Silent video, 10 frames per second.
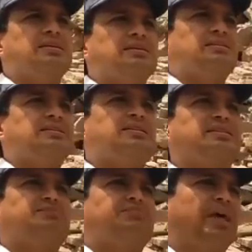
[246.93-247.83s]

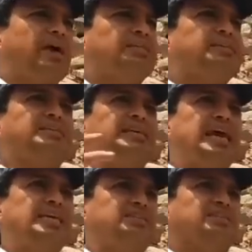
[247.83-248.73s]
system, has
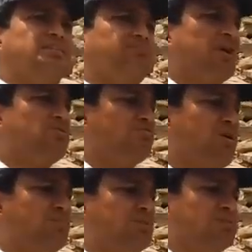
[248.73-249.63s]
changed the paleo
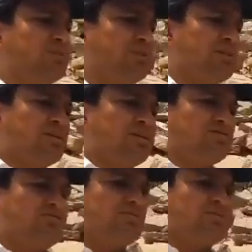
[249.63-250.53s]
environment on
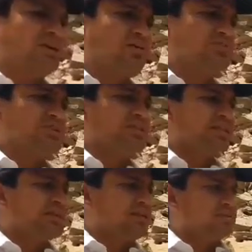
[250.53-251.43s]
the continent
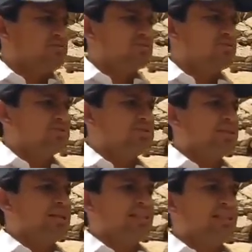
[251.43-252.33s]
and on the
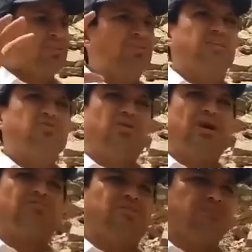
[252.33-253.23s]
ocean, and then you have